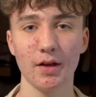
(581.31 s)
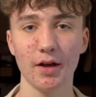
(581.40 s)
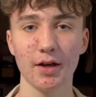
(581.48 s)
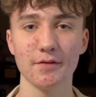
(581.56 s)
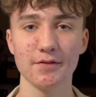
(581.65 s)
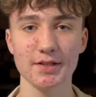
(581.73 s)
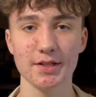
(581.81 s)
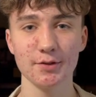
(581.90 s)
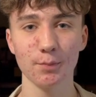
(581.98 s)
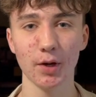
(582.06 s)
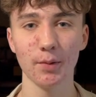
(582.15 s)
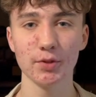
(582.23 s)
I have
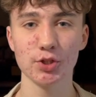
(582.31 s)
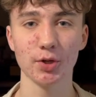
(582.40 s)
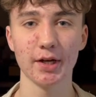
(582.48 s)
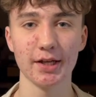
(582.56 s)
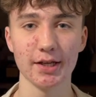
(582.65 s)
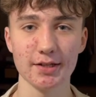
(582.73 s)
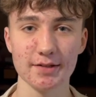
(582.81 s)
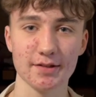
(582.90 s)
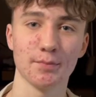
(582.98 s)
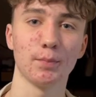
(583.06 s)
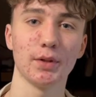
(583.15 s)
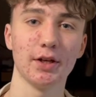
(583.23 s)
sinned by betraying
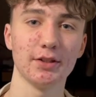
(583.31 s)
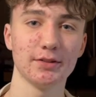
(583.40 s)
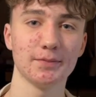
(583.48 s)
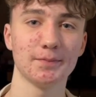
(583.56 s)
innocent blood.